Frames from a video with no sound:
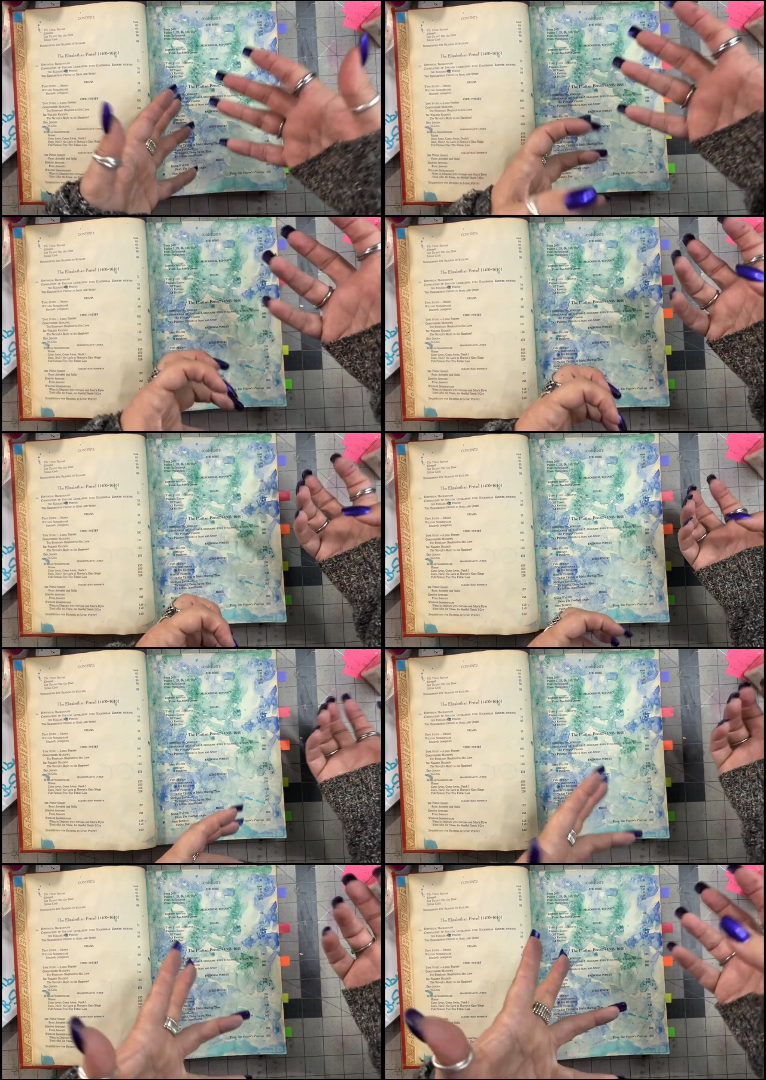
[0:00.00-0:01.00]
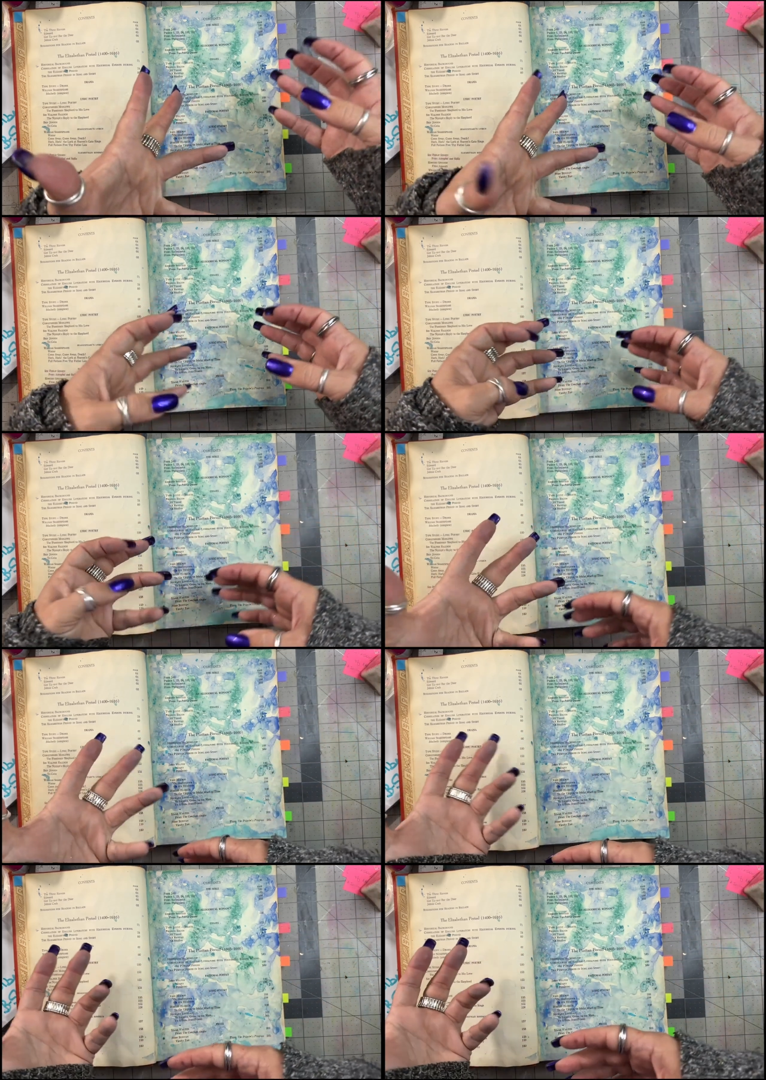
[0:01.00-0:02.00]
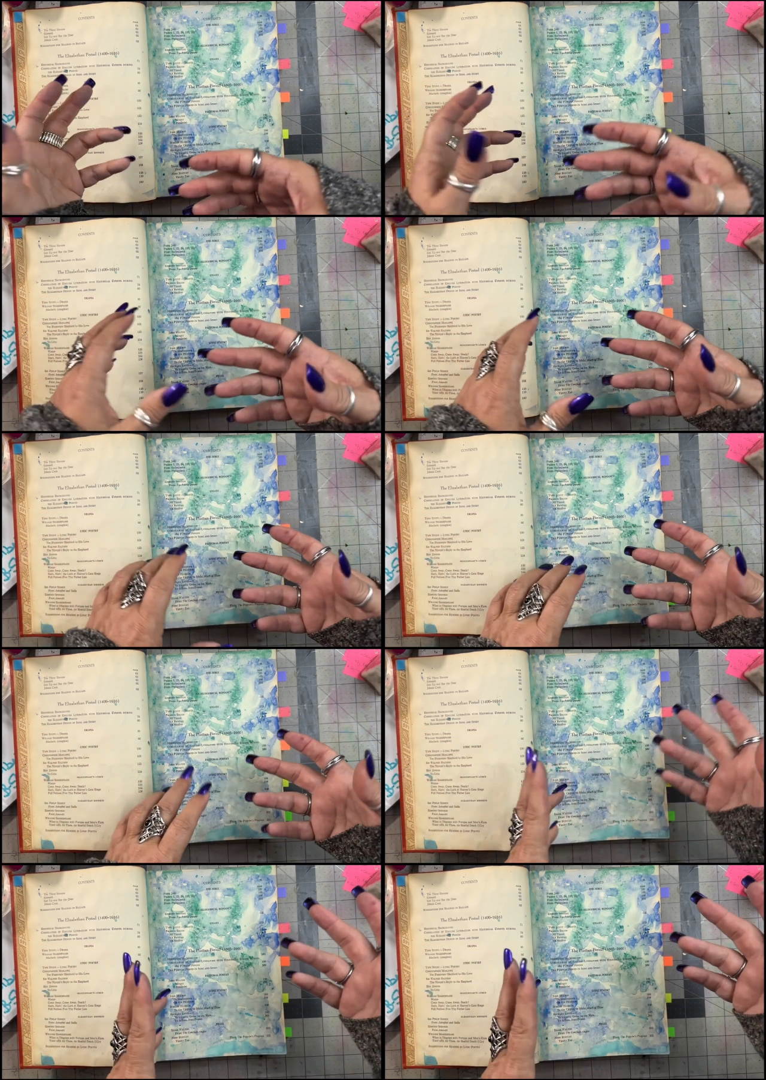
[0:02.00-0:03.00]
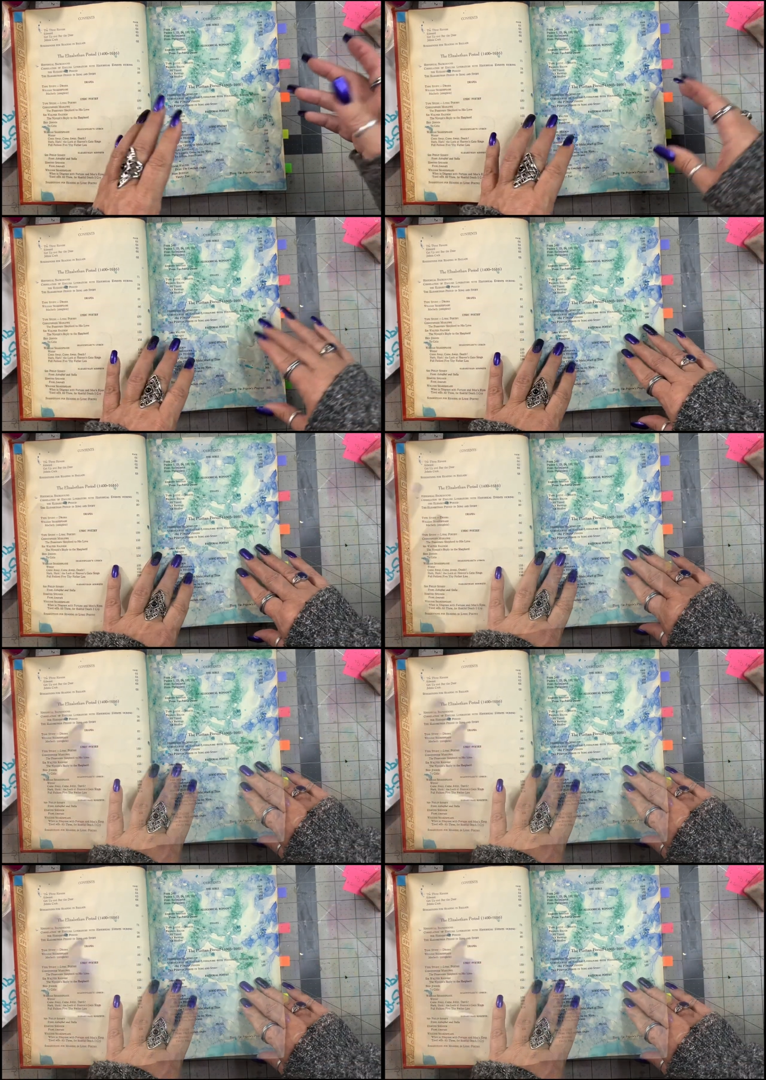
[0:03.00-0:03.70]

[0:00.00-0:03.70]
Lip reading: [unreadable: no face in view]